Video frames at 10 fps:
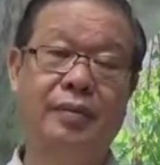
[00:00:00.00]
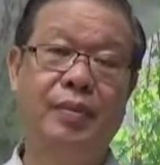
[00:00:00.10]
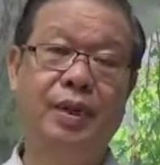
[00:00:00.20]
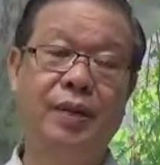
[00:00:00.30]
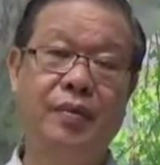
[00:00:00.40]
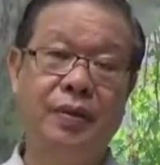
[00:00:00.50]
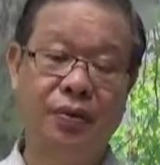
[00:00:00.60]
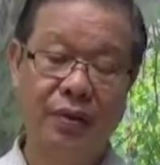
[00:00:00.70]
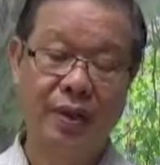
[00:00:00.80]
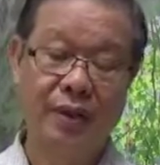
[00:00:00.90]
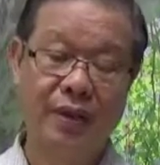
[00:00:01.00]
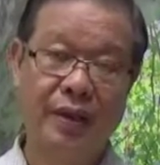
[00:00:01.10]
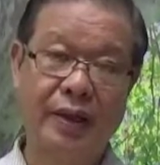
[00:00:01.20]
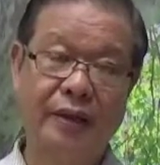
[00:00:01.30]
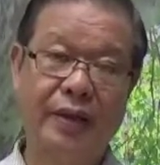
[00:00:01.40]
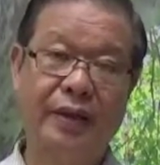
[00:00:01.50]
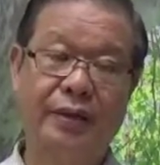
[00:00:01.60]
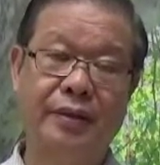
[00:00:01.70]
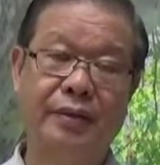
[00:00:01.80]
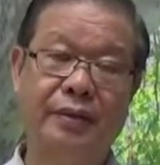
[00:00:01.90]
Many of the suttas are like
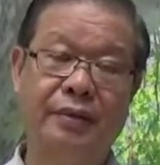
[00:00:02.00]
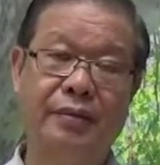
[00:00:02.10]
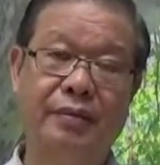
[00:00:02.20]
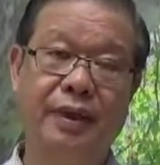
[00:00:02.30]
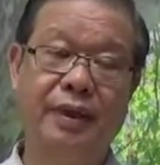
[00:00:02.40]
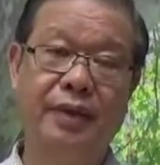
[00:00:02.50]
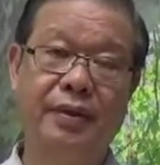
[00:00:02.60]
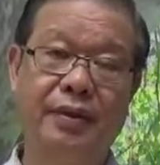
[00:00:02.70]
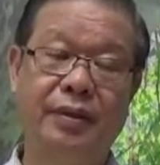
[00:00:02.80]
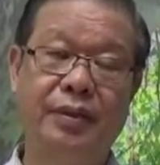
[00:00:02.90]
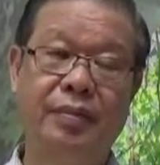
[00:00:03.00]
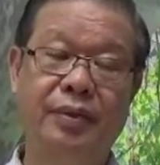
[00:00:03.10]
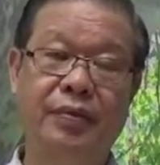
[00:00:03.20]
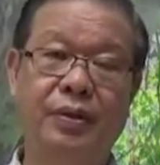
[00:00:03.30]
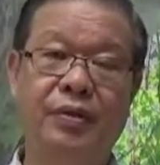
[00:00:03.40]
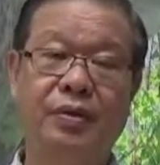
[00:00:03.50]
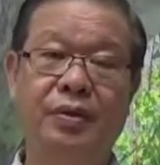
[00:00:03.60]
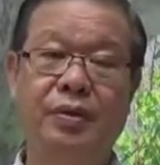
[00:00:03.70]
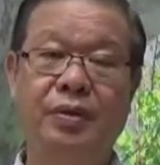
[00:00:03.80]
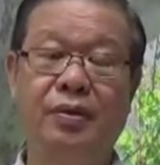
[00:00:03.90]
that, where, you know,
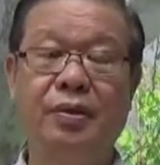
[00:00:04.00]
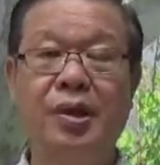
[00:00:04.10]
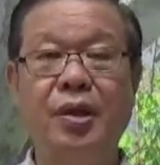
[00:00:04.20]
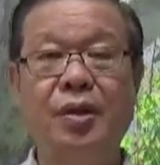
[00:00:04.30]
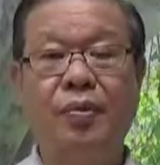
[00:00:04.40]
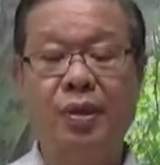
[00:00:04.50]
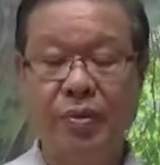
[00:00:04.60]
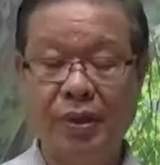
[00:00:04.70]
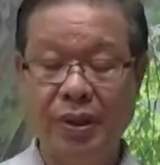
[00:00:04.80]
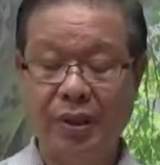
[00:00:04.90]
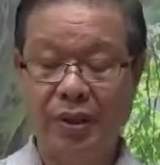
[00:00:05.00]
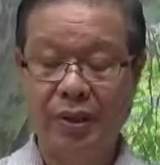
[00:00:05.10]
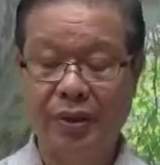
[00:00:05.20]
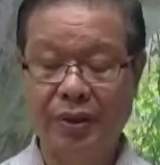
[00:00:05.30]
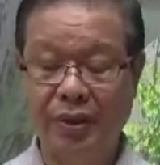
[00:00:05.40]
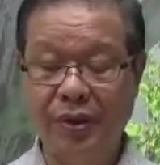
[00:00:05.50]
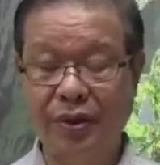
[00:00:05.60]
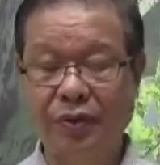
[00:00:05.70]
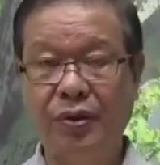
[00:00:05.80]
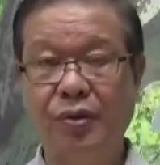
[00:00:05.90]
so probably this
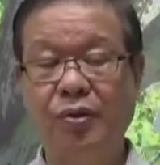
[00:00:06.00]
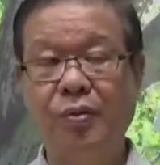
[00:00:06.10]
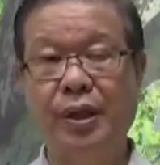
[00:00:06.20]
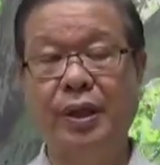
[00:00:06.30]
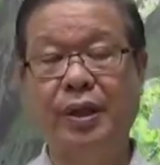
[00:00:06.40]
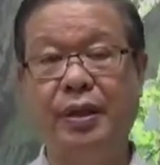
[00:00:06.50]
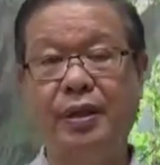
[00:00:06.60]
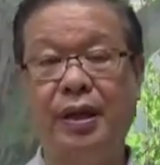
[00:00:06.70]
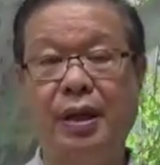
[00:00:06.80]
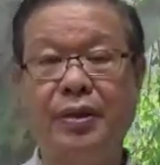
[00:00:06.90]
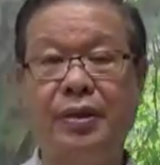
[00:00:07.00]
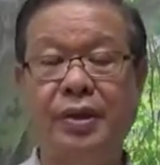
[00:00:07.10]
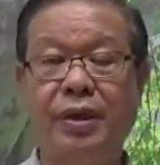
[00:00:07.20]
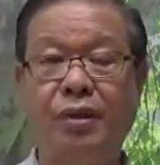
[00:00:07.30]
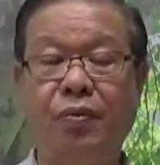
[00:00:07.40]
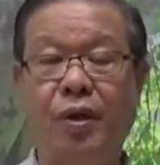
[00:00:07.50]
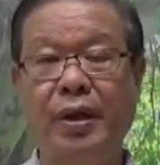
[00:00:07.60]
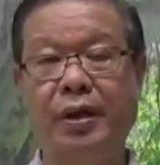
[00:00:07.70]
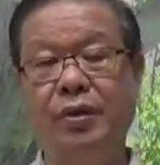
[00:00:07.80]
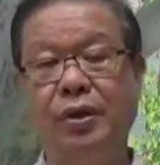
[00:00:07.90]
interview may last, say,
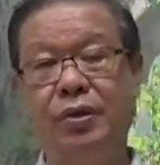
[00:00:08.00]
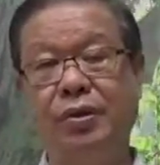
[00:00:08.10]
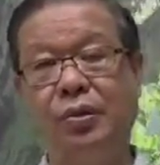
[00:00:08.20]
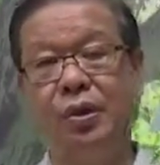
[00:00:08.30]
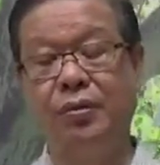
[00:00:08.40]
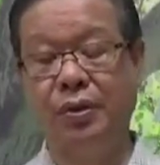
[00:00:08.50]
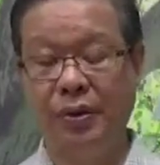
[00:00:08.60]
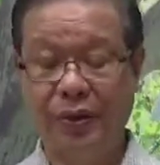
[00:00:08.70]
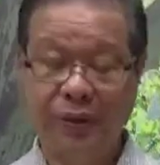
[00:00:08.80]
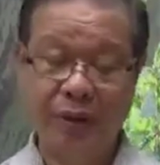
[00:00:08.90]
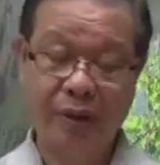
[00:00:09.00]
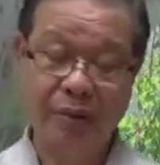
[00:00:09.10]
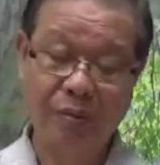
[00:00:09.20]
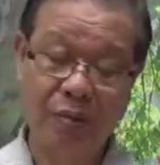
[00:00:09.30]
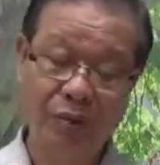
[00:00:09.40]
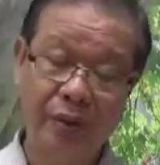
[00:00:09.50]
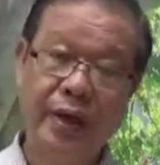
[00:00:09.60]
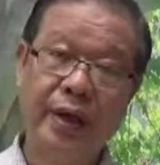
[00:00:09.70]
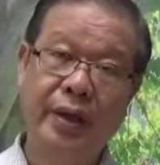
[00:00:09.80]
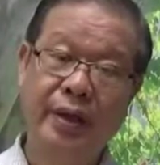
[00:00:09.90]
1 hour, 2 hours at the most,
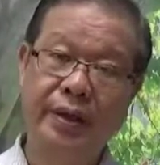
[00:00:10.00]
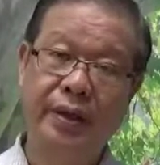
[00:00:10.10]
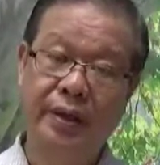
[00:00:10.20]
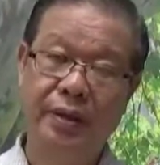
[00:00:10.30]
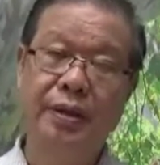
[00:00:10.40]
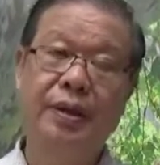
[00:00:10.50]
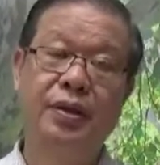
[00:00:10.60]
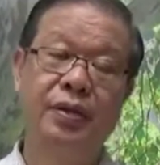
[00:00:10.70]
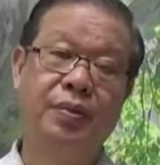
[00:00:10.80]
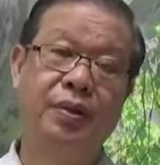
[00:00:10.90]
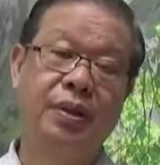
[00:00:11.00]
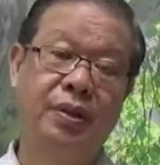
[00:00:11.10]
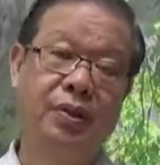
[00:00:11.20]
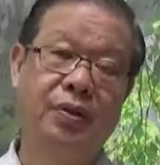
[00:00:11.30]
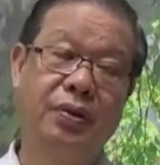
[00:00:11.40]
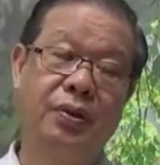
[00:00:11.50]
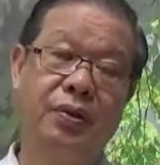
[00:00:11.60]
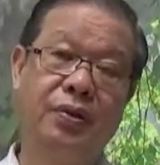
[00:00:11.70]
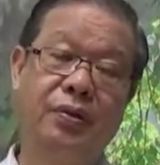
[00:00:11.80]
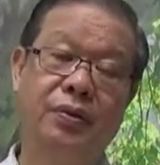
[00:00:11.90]
and then the Buddha goes
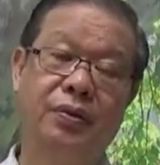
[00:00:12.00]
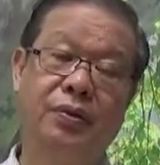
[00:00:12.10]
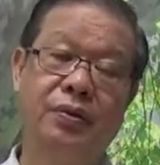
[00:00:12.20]
into